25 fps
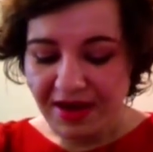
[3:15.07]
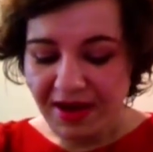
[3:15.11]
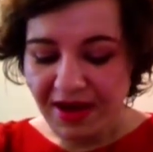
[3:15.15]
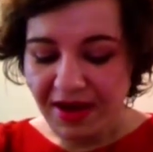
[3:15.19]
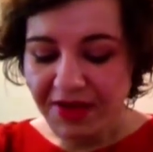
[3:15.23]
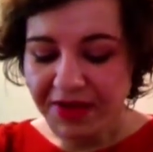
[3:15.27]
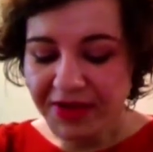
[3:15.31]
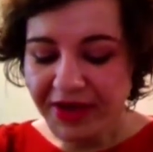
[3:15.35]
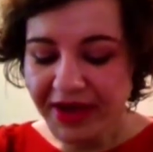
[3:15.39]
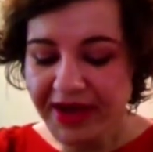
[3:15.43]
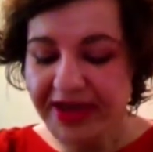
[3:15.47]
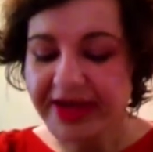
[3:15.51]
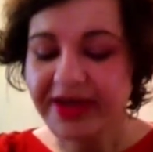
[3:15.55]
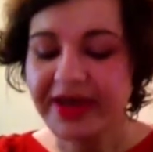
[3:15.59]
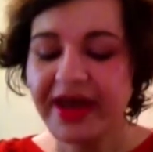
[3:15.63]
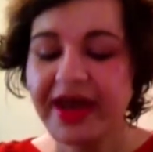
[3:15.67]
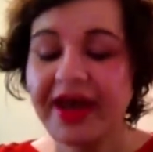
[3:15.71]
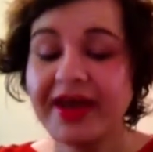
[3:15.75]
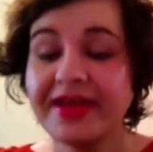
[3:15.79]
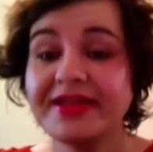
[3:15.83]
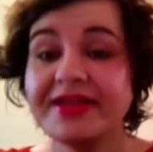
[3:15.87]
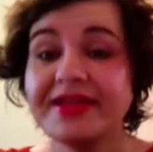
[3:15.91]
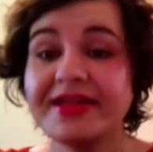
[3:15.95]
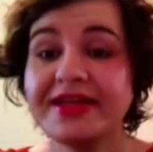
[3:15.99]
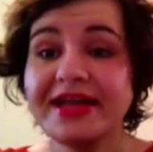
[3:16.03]
Okay,
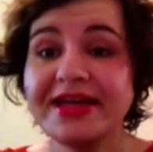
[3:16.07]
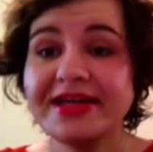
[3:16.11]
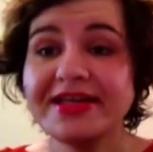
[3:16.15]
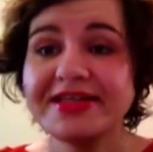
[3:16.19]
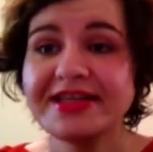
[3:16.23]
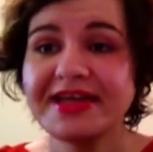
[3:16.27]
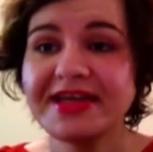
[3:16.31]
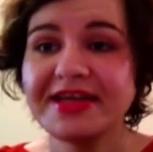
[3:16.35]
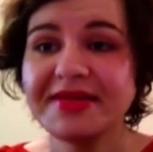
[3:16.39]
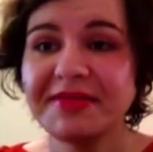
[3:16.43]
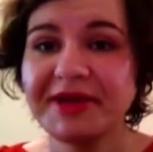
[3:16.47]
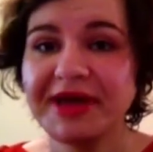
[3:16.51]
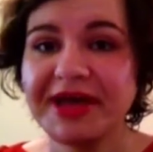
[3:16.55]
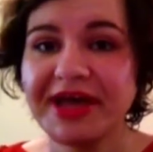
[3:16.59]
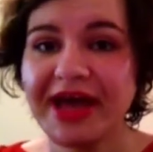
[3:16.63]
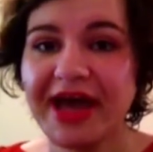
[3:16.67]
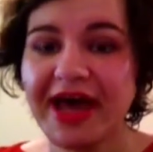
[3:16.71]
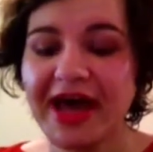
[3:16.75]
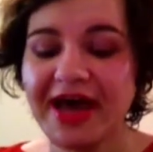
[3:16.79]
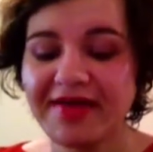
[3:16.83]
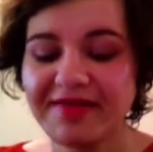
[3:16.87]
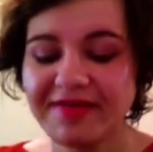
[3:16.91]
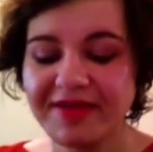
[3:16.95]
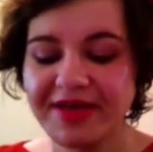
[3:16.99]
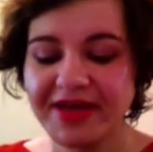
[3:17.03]
and the next item I
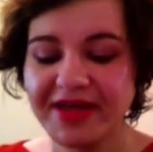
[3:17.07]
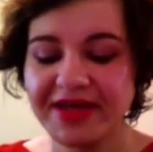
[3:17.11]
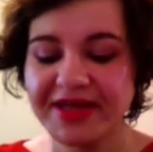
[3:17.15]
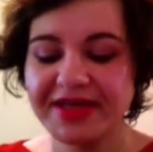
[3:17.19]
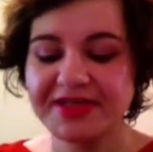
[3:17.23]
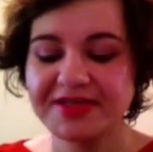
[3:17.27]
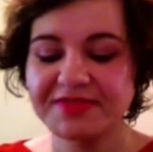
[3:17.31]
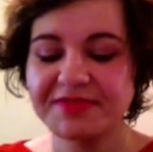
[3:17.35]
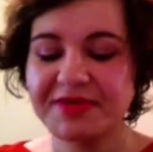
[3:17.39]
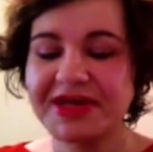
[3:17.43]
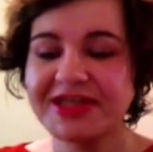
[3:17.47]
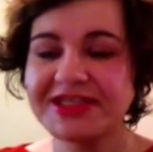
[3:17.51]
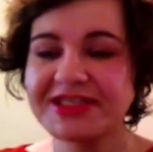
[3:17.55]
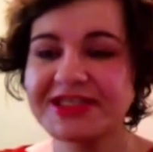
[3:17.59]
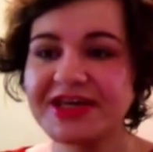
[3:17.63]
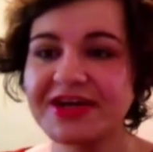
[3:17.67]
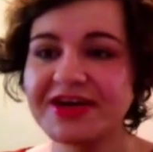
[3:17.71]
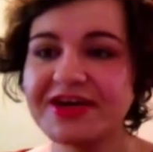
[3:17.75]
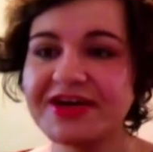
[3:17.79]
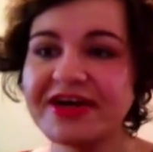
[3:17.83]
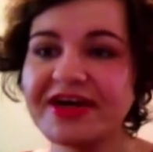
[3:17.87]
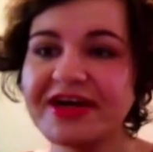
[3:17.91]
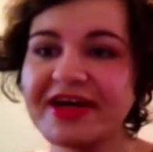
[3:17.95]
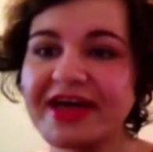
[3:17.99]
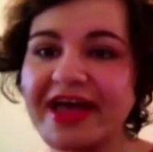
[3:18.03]
have is
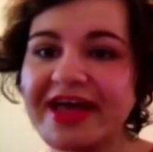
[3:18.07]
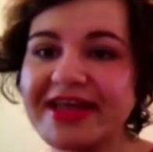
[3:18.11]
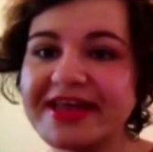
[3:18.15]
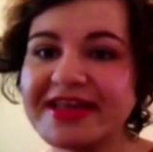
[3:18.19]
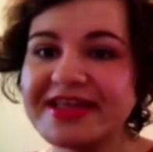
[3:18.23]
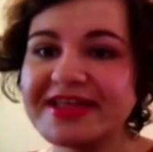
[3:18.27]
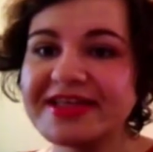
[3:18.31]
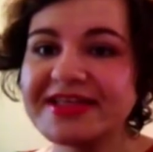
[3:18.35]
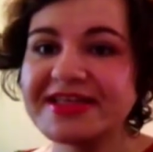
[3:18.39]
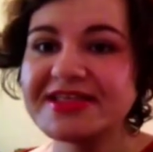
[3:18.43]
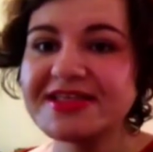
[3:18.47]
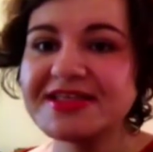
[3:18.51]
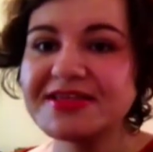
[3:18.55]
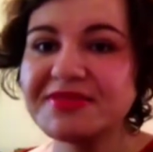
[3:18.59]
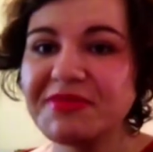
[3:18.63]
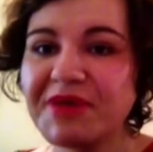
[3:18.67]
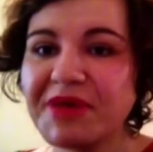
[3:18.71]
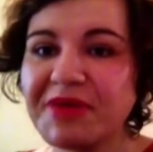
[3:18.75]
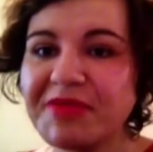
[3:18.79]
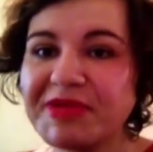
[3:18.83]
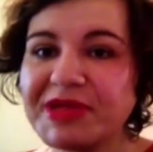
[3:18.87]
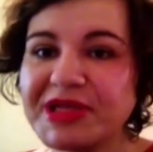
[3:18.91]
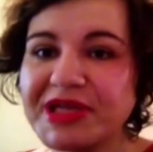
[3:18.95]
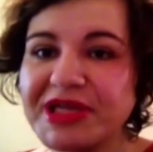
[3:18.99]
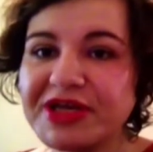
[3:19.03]
mascara, and this is the
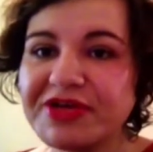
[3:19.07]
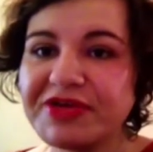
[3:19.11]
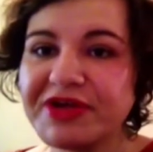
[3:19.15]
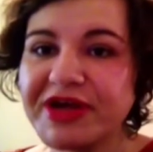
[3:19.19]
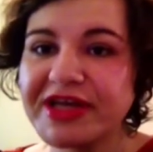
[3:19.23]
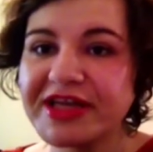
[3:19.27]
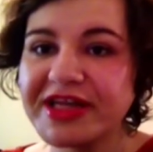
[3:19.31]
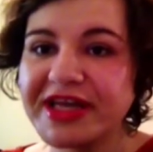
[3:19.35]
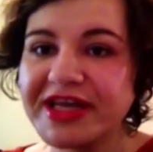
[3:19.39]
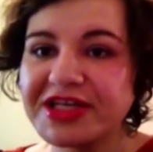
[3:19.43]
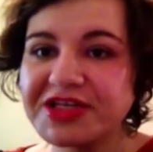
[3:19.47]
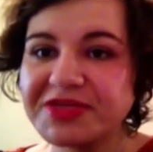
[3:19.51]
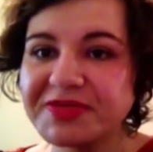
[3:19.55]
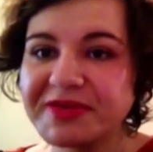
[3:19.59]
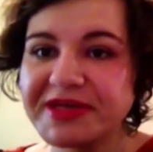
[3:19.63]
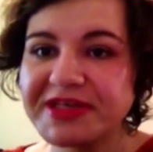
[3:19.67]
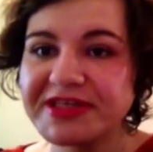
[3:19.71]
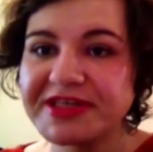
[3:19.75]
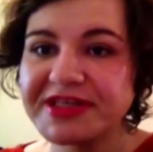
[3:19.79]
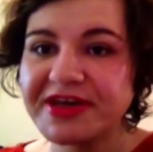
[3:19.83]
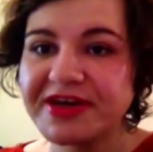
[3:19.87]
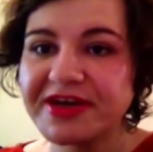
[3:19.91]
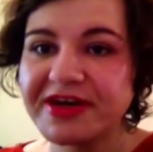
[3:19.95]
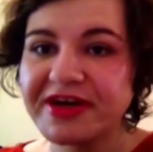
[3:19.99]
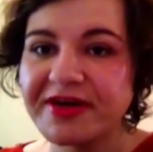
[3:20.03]
Maybelline Great Lash
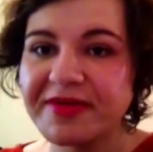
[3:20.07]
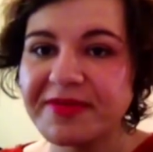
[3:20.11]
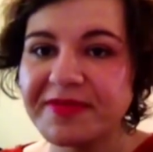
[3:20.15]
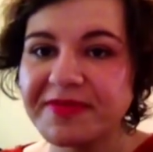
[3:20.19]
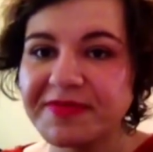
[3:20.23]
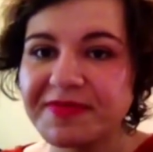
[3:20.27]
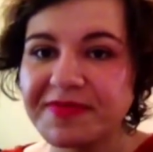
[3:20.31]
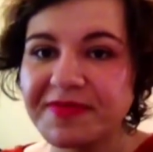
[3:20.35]
Mascara.